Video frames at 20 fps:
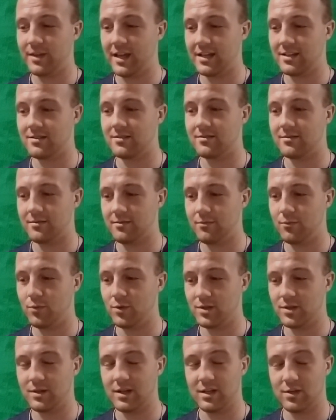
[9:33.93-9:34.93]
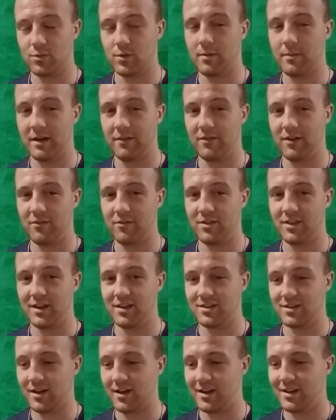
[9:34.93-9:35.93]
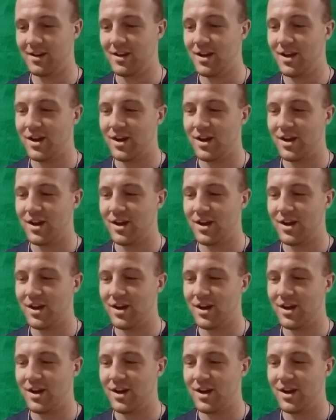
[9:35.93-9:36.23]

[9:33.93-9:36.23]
that is one of my favorite things on it.